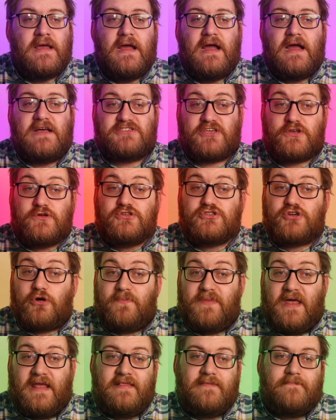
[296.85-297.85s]
It's a good
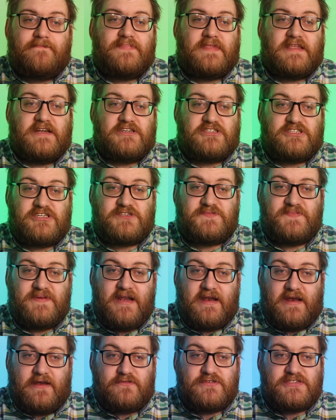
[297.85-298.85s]
job then that it's just been
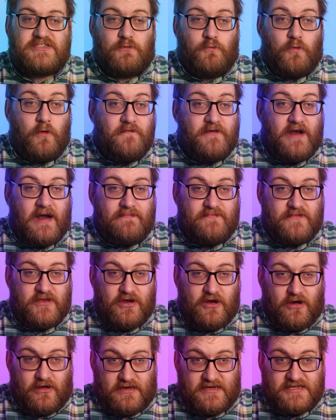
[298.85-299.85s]
announced that Wolverhampton
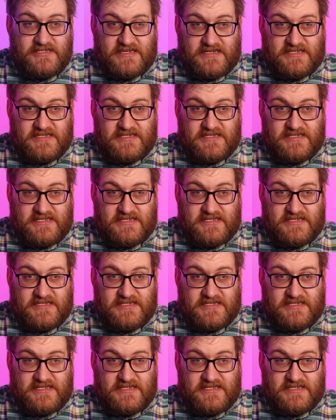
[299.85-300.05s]
College